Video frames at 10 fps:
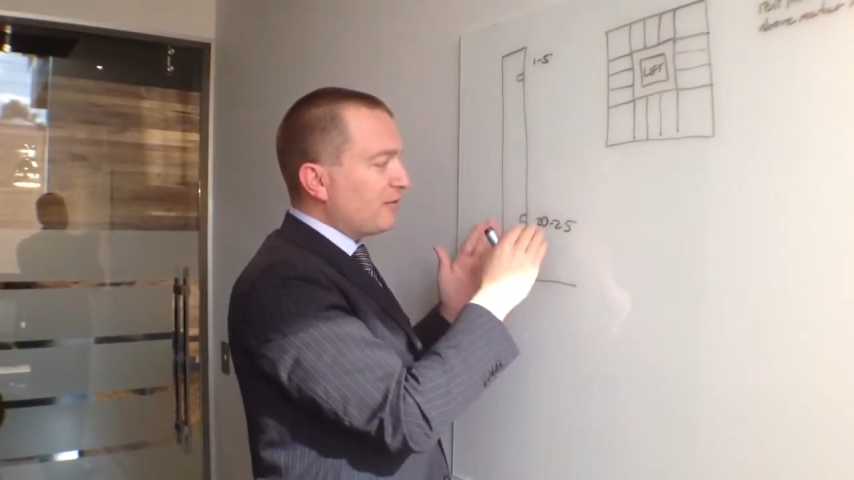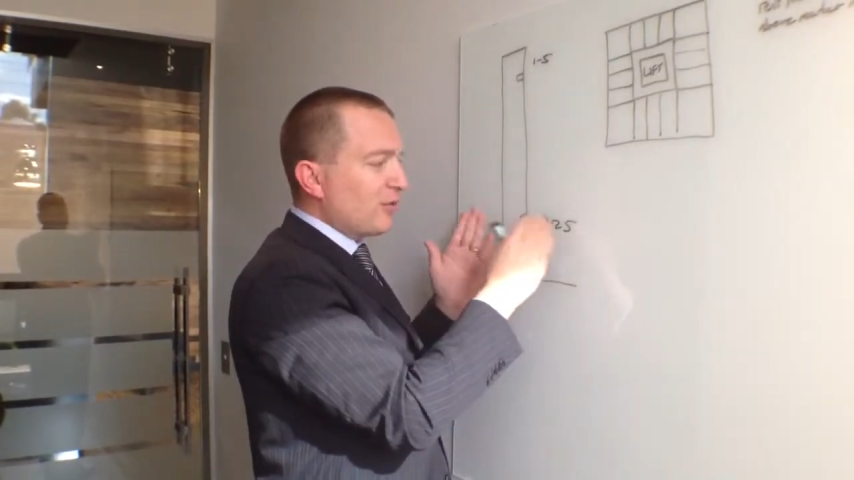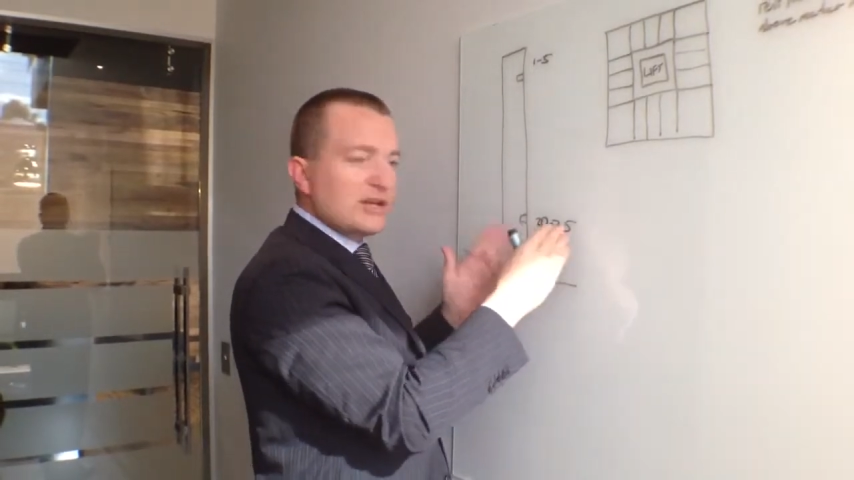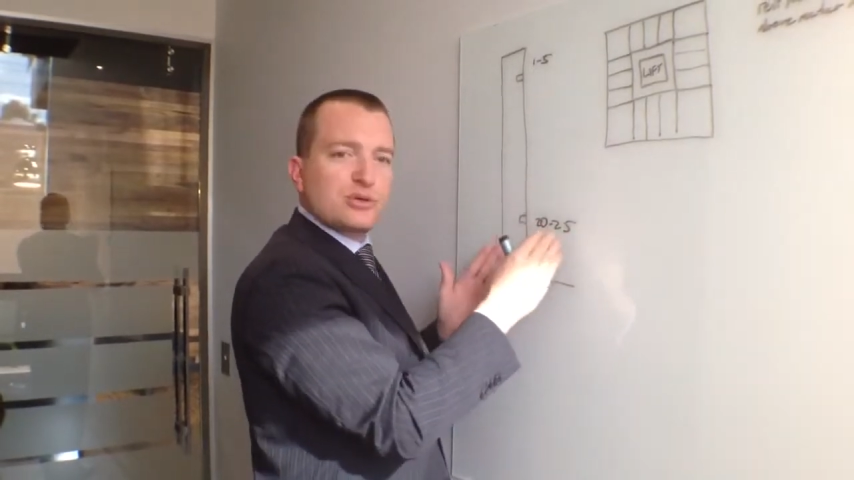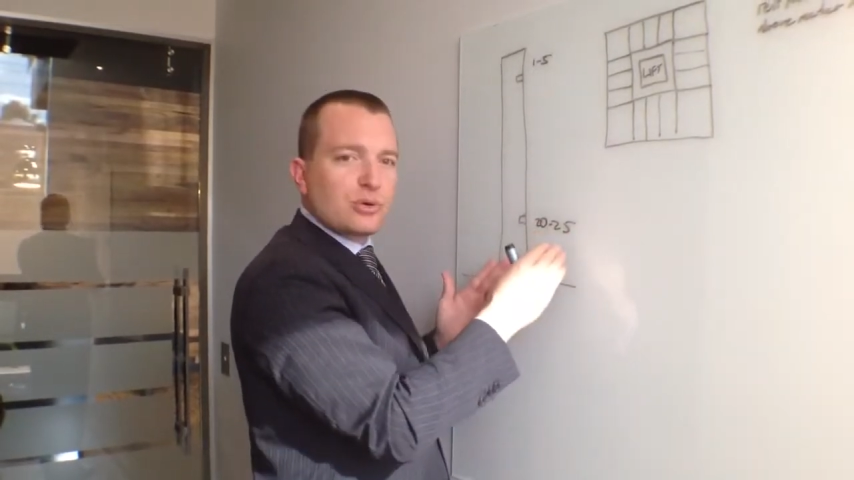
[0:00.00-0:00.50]

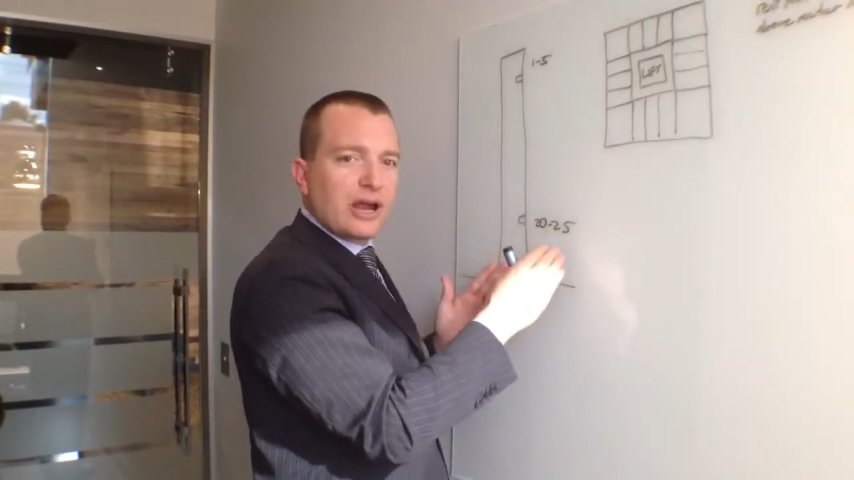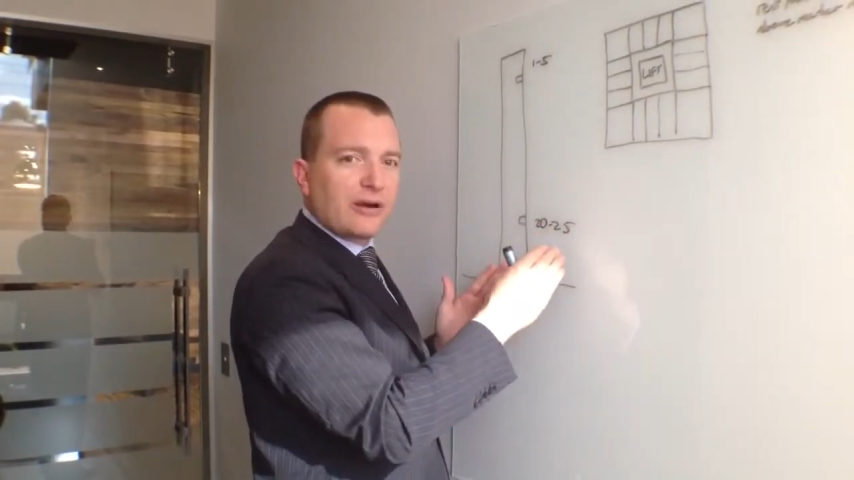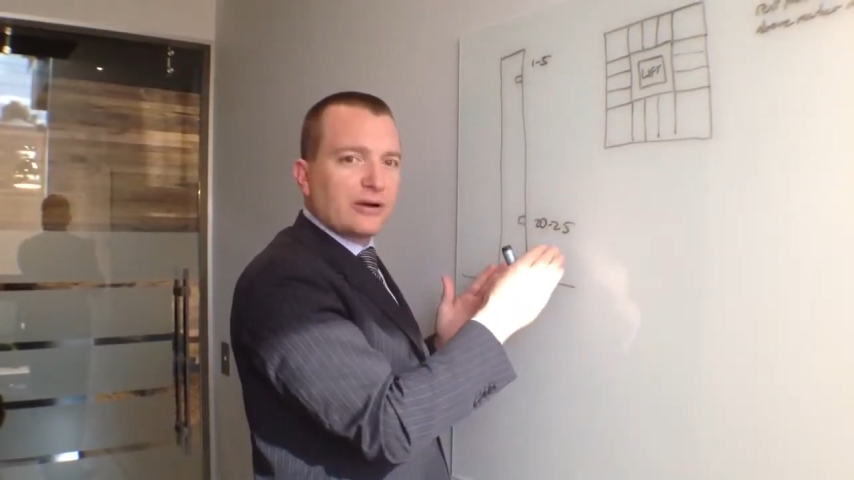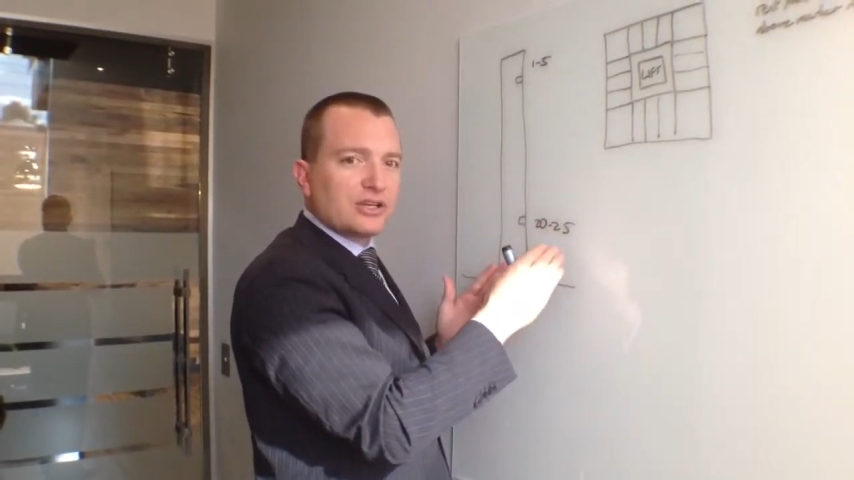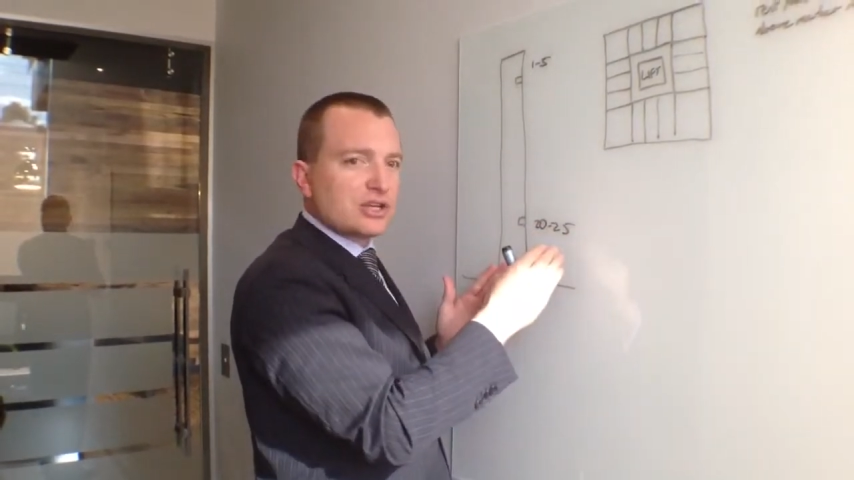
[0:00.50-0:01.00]
rental
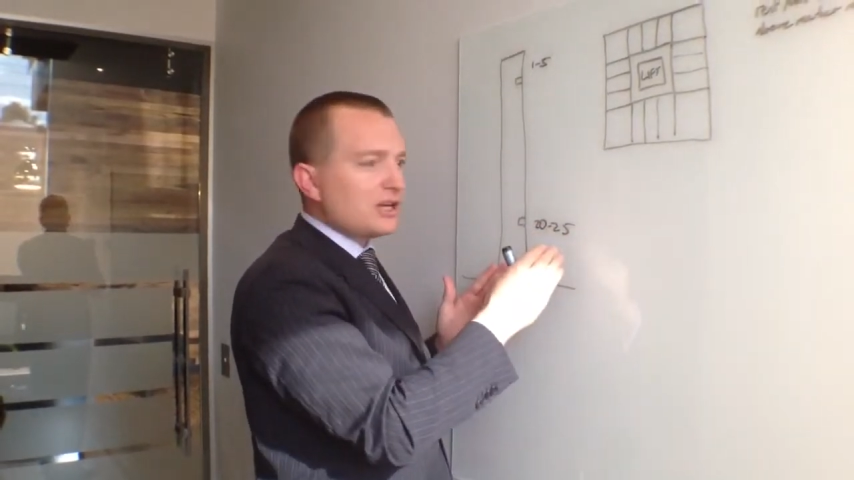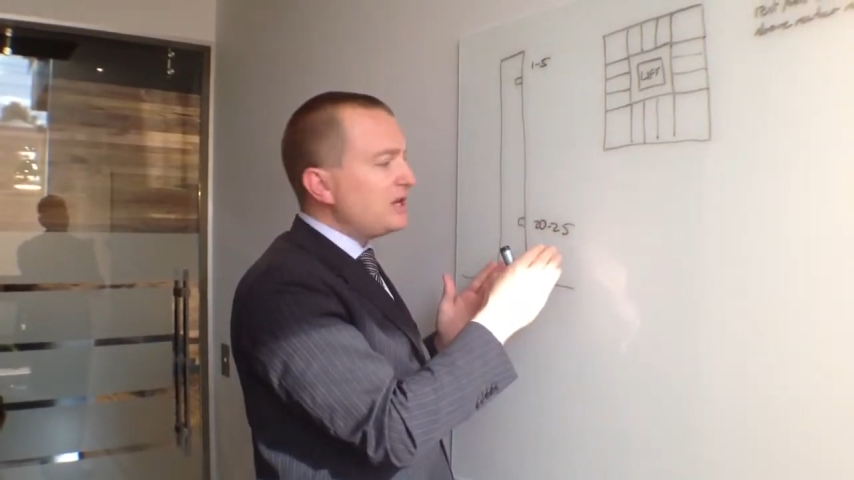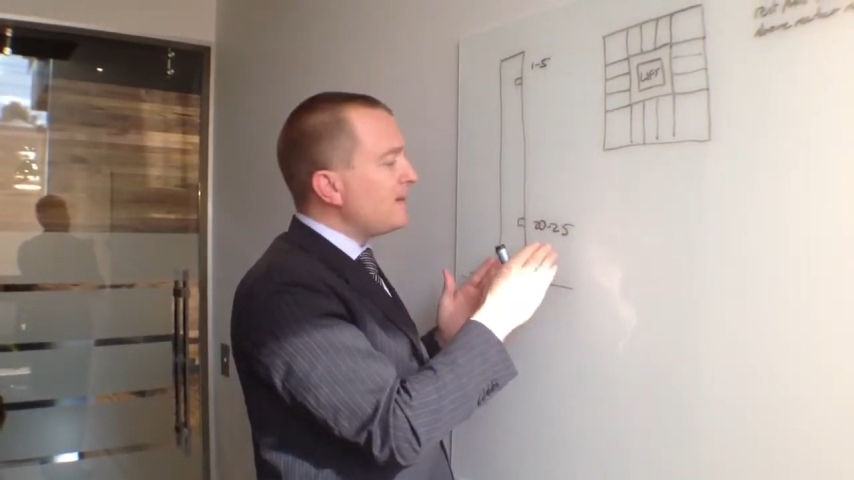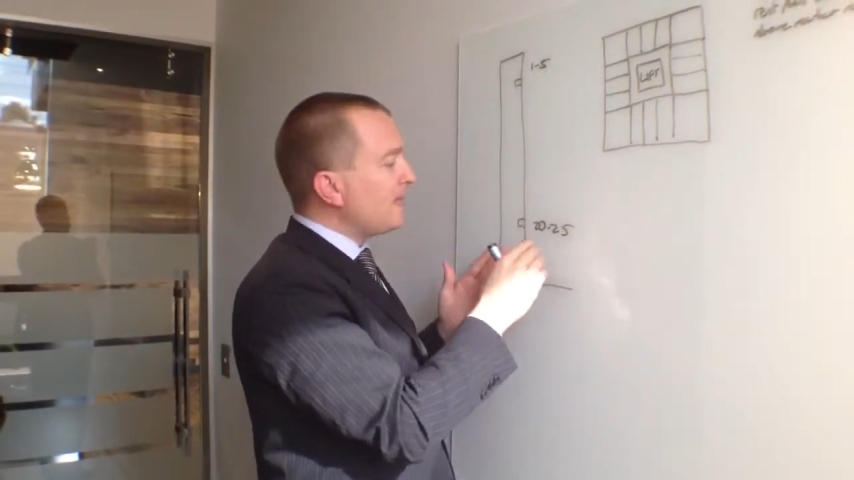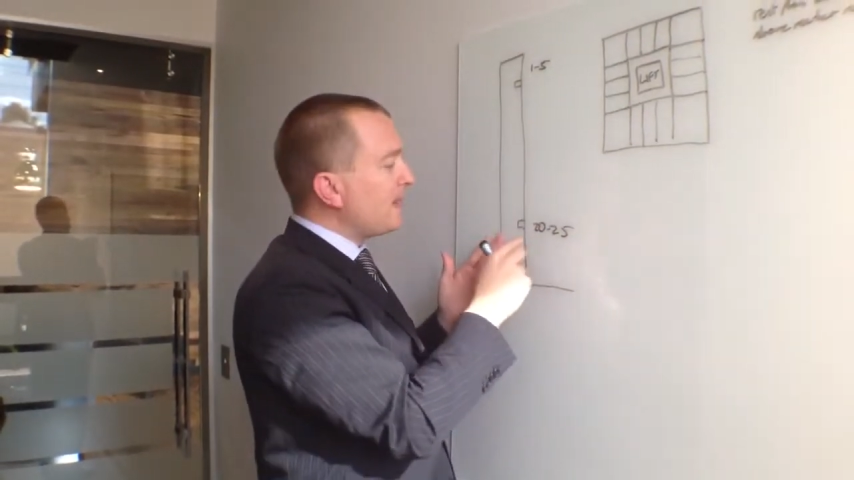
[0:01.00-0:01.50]
guarantee,